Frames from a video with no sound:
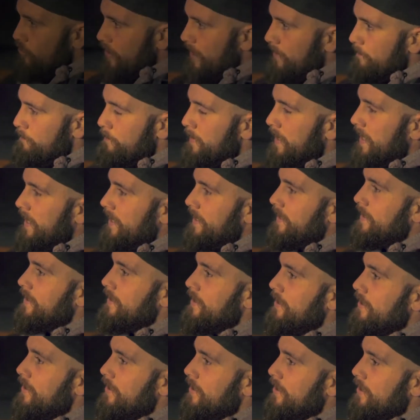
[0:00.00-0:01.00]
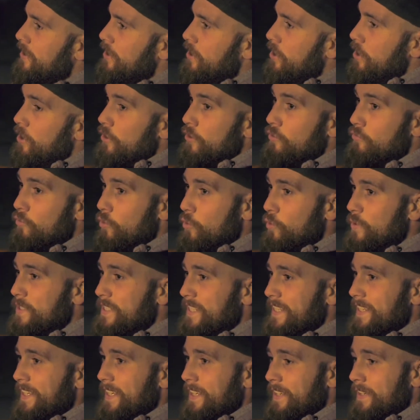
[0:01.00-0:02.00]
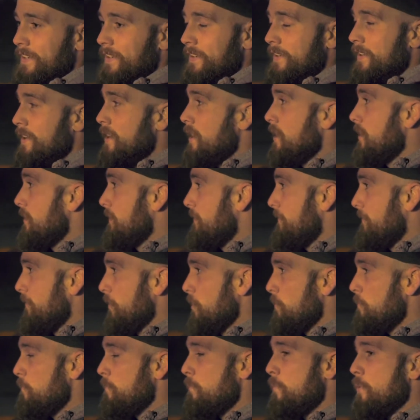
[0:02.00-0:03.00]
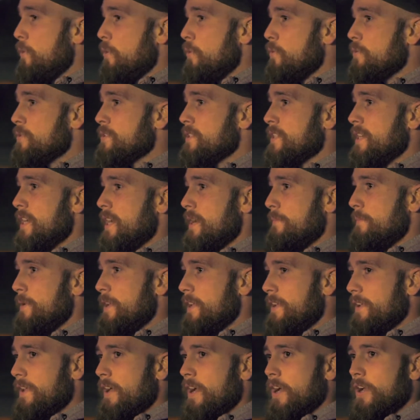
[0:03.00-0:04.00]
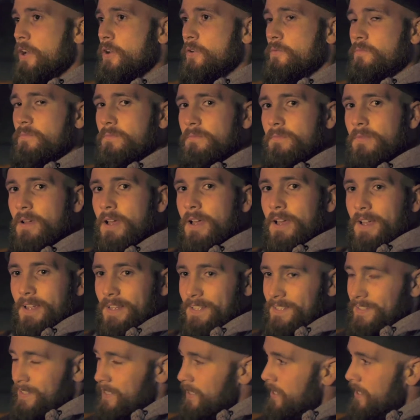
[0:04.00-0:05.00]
drive back, they're all singing, "Football's coming home, it's